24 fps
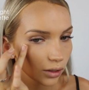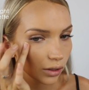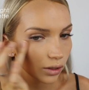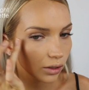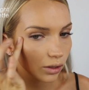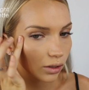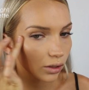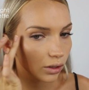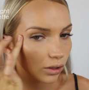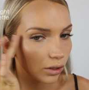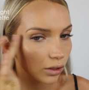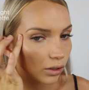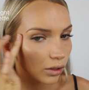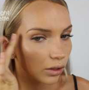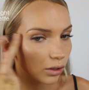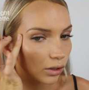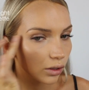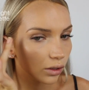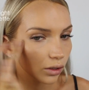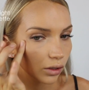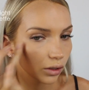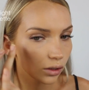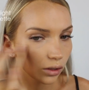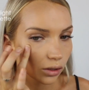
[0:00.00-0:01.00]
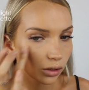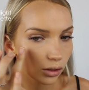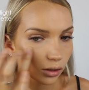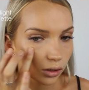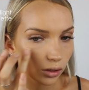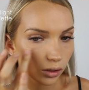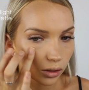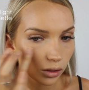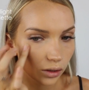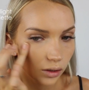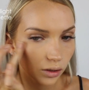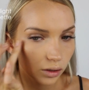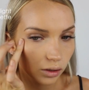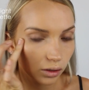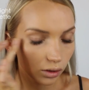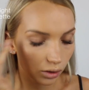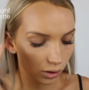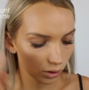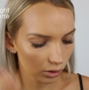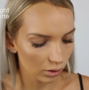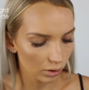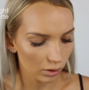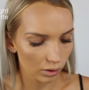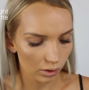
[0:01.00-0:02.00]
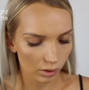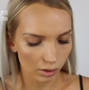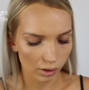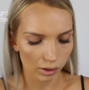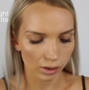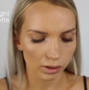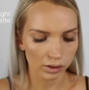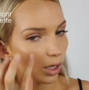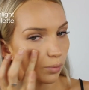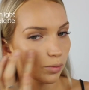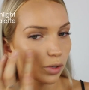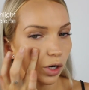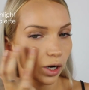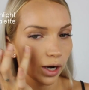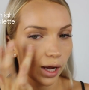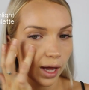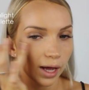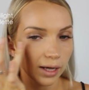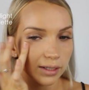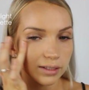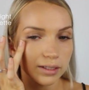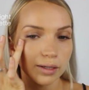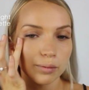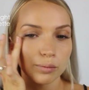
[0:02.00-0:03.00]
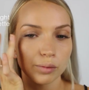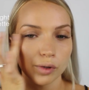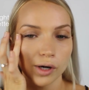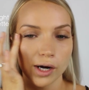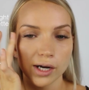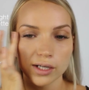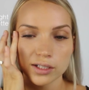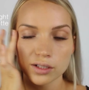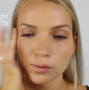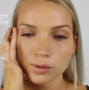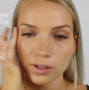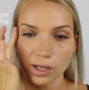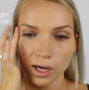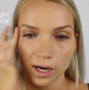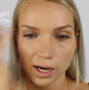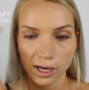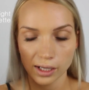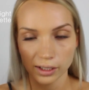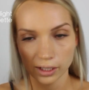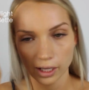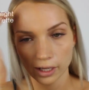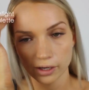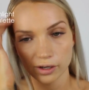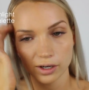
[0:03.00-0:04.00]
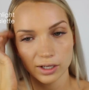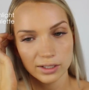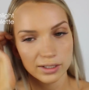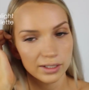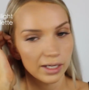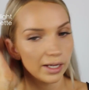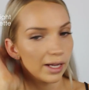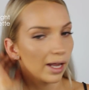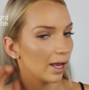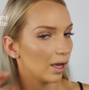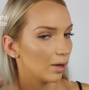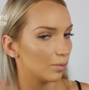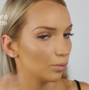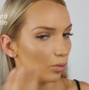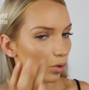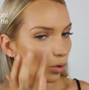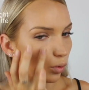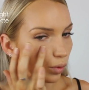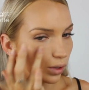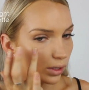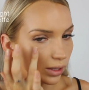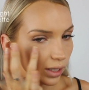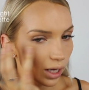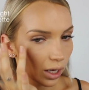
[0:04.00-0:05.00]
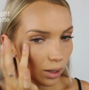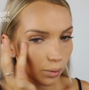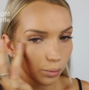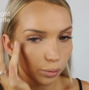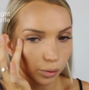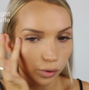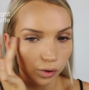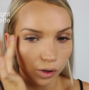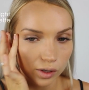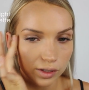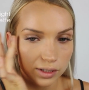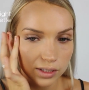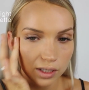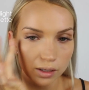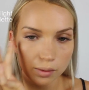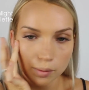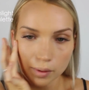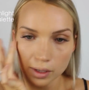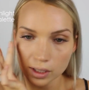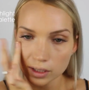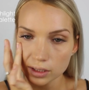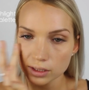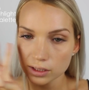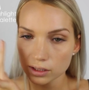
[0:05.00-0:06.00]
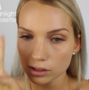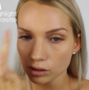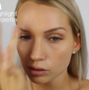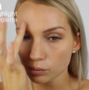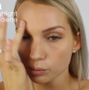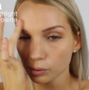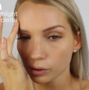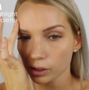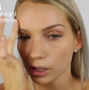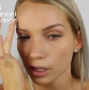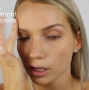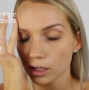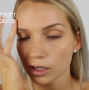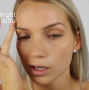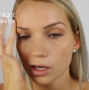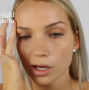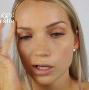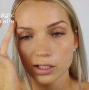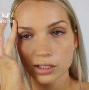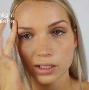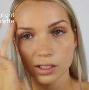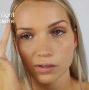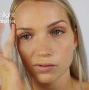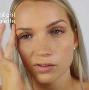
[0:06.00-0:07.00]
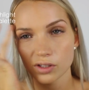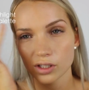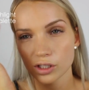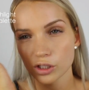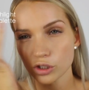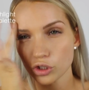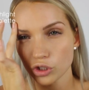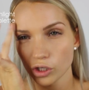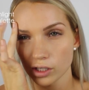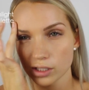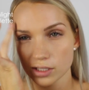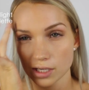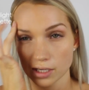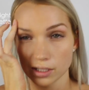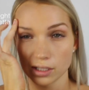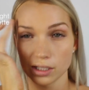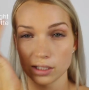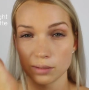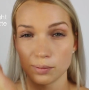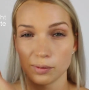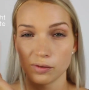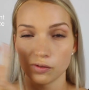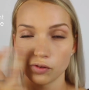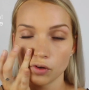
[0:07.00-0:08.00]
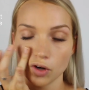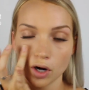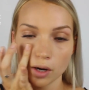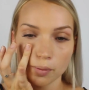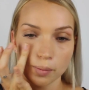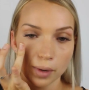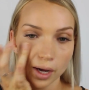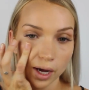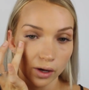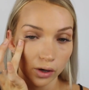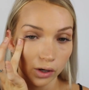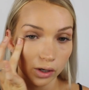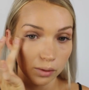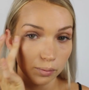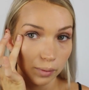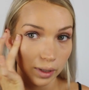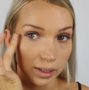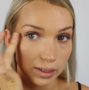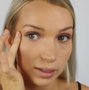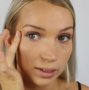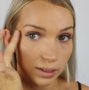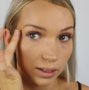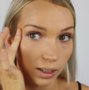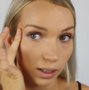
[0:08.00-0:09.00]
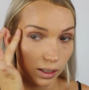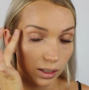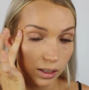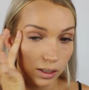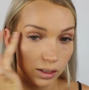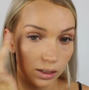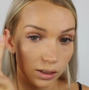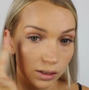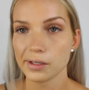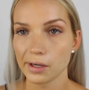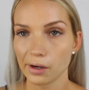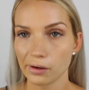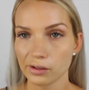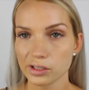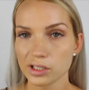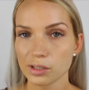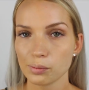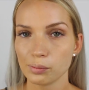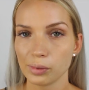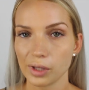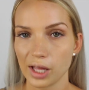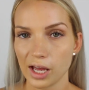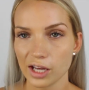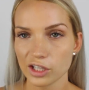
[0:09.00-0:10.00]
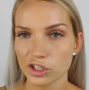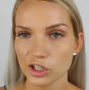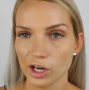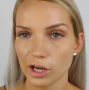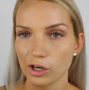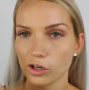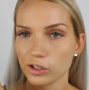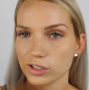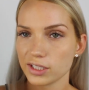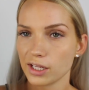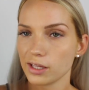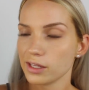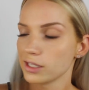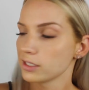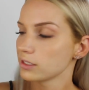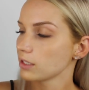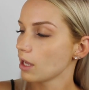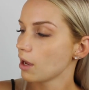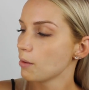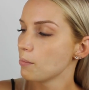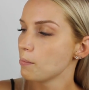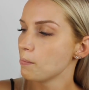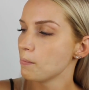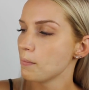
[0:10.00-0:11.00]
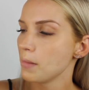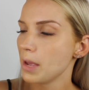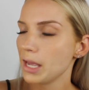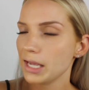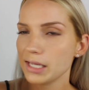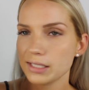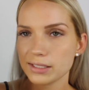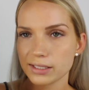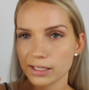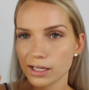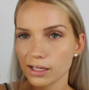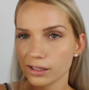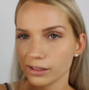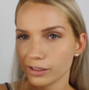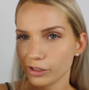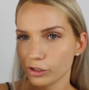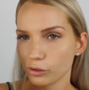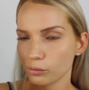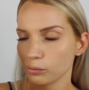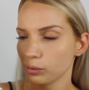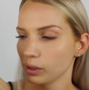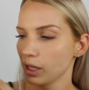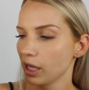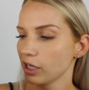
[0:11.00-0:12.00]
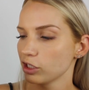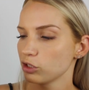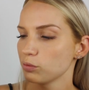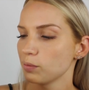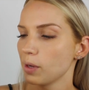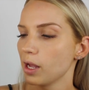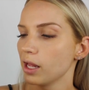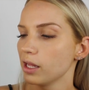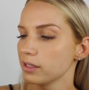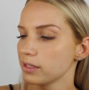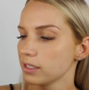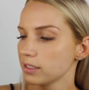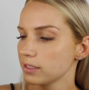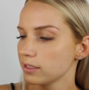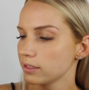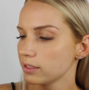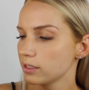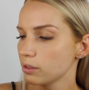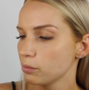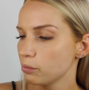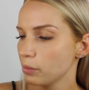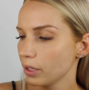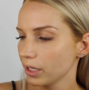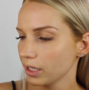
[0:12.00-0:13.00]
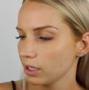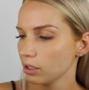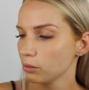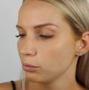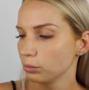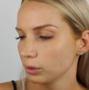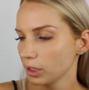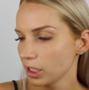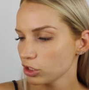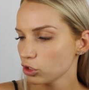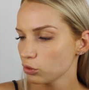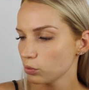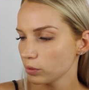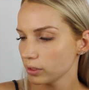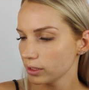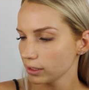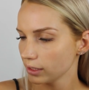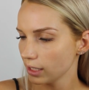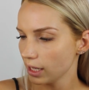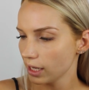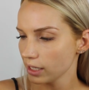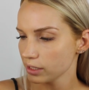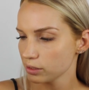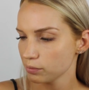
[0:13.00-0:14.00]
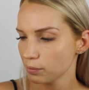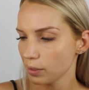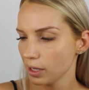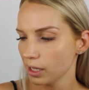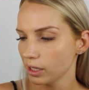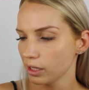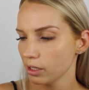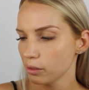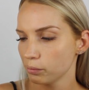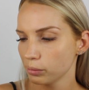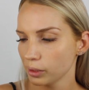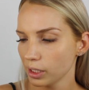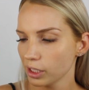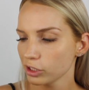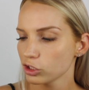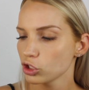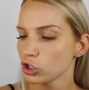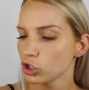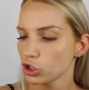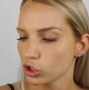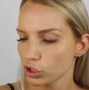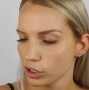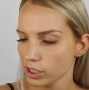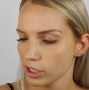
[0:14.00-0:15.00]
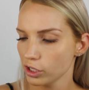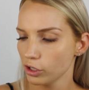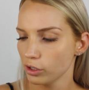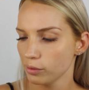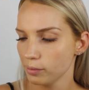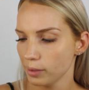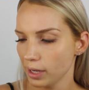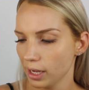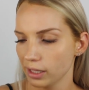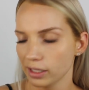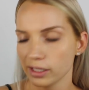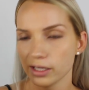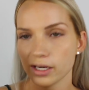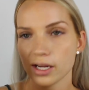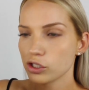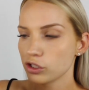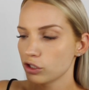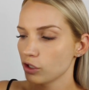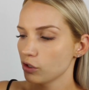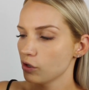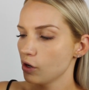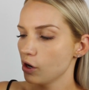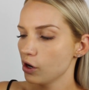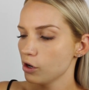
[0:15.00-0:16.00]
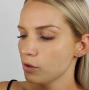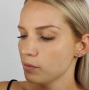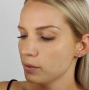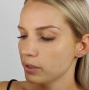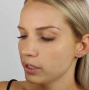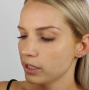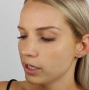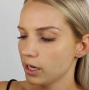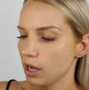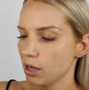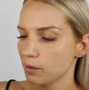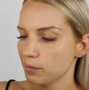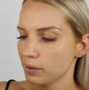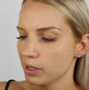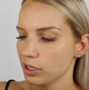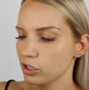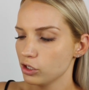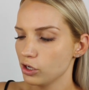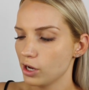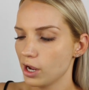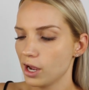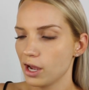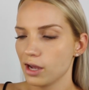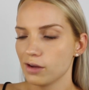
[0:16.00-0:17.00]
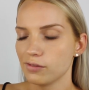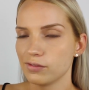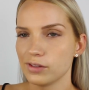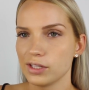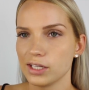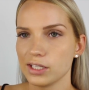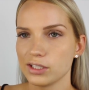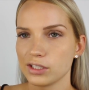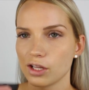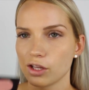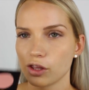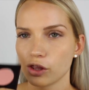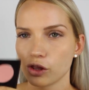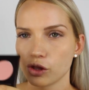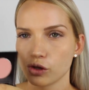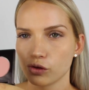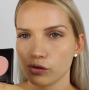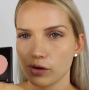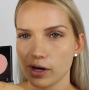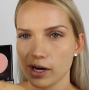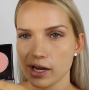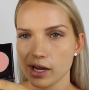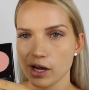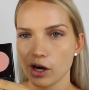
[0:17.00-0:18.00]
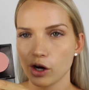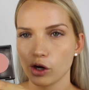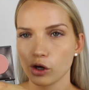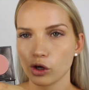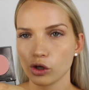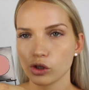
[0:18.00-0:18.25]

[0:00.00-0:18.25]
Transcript: and I'm just going to press that onto the cheeks. I'm not as impressed with the highlighter as I am with that bronzer, but it's still pretty. Definitely should have done this before I powdered my skin. Now onto blush. I got sent this amazing little blush palette. This is the Becca Blush with Light Palette Blush Trio Palette. So you open it up and you have these 3